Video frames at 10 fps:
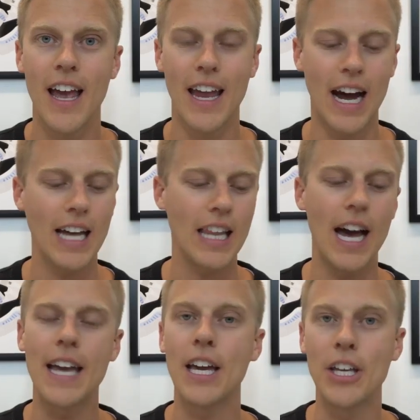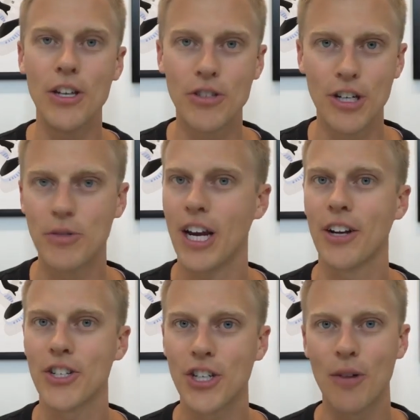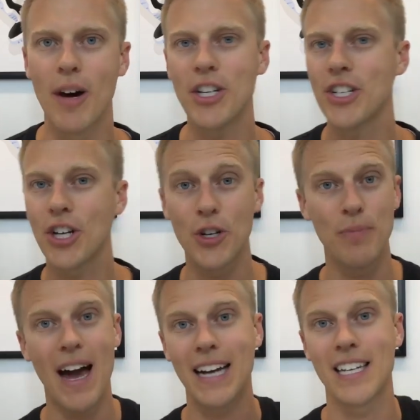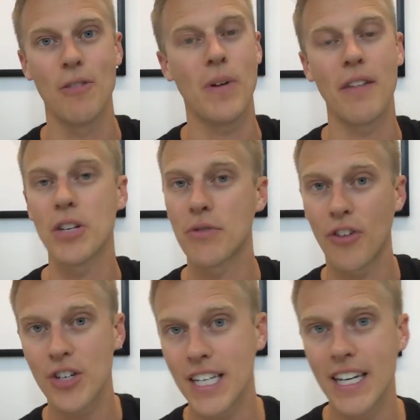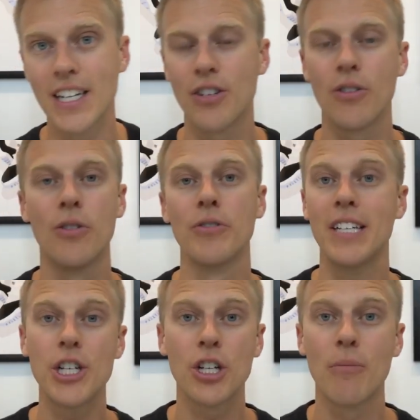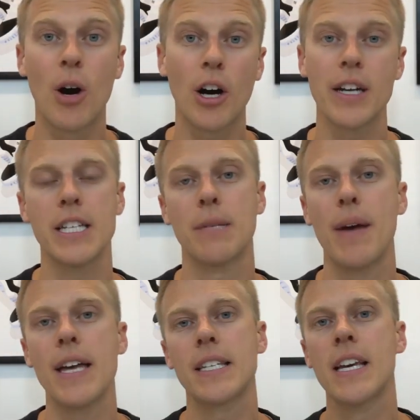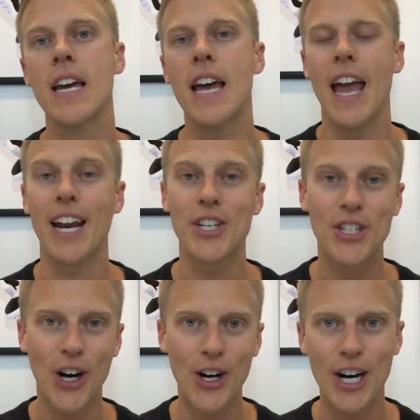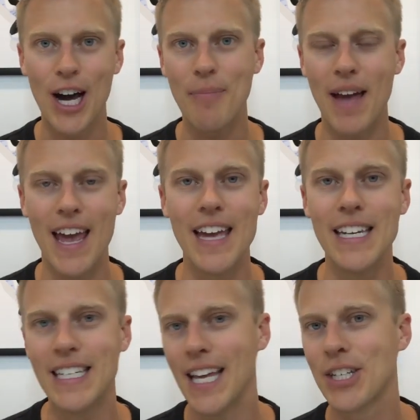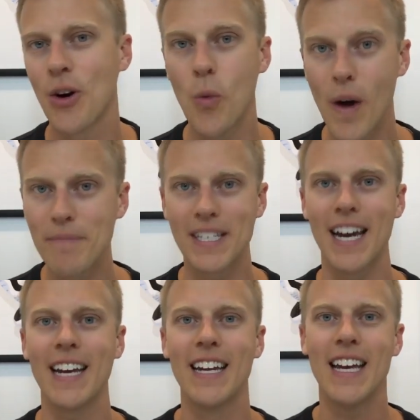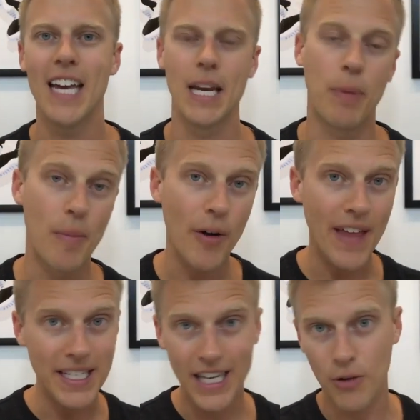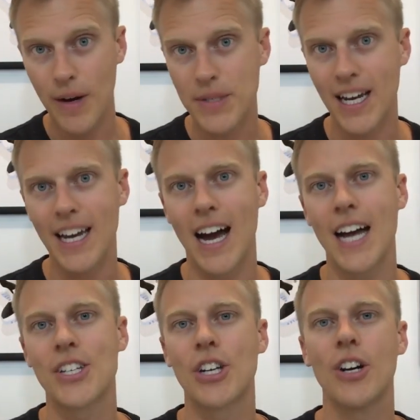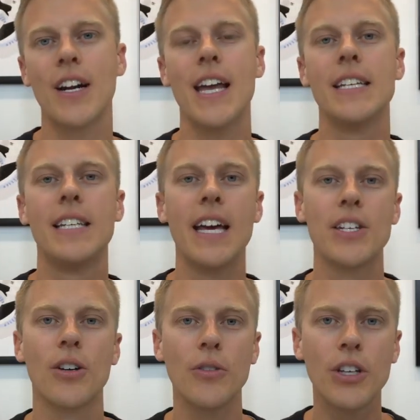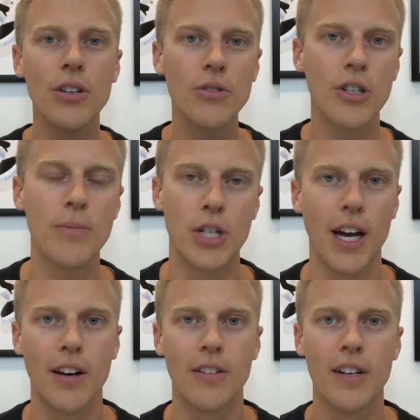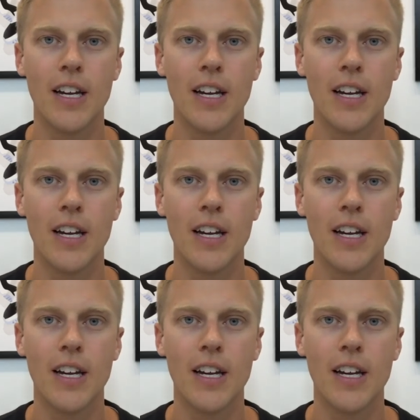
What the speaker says: and I like a YouTube channel so much, this goes back to when I was first getting into the whole digital marketing space, and I started up a dental website. And to promote that dental website, I started a dental YouTube channel.